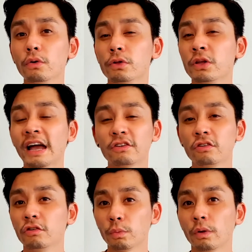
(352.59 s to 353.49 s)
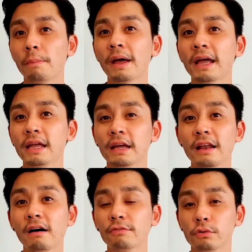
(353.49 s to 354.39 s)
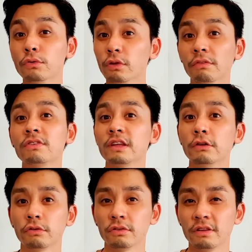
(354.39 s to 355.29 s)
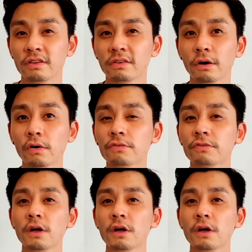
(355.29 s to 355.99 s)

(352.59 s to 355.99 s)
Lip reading: or you actually just want to pay enough to service the interest itself,